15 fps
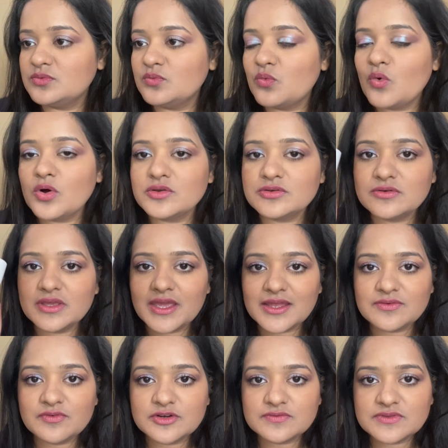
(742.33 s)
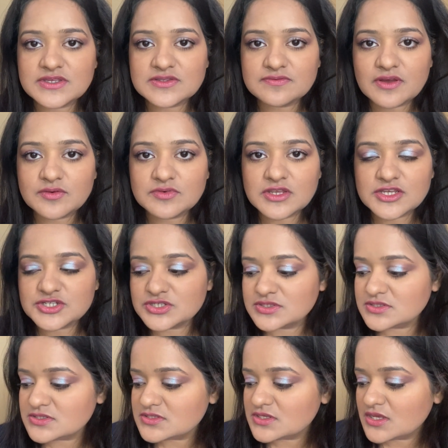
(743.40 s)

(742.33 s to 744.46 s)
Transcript: want to get one of these foundations.